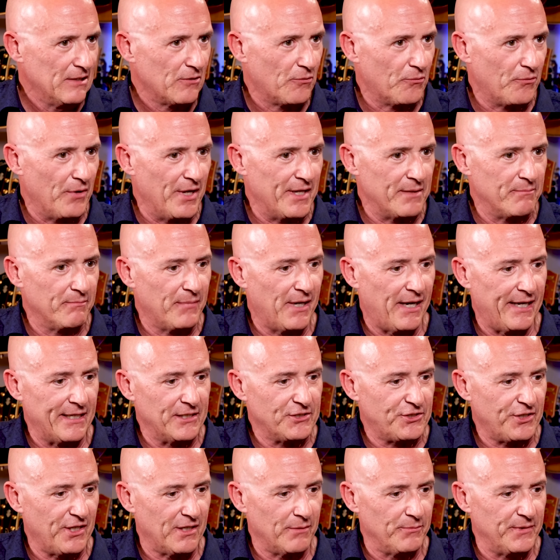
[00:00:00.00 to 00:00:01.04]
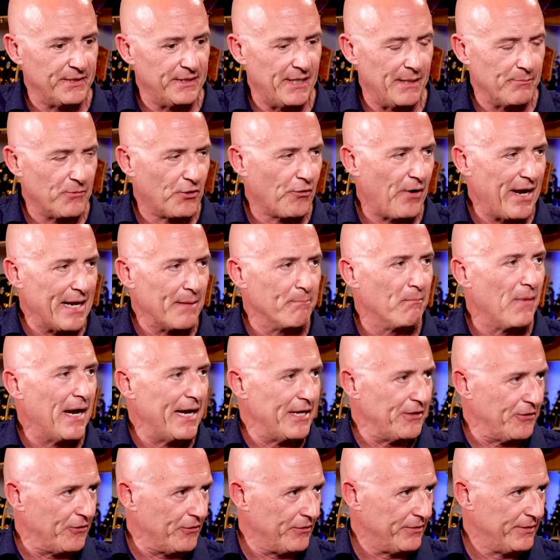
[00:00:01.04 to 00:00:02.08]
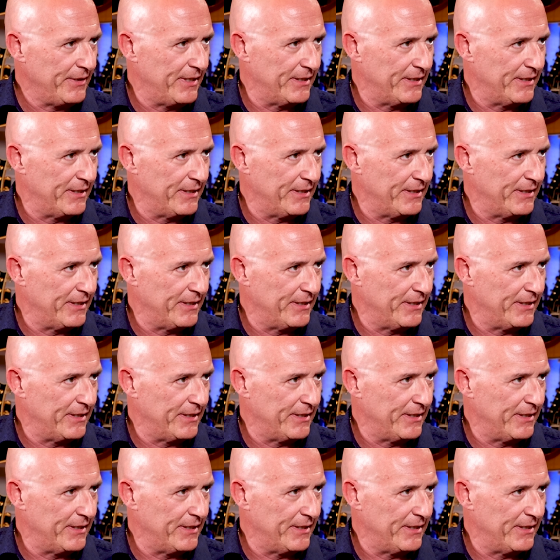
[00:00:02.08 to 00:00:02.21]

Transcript: run by a gentleman named Greg Miner,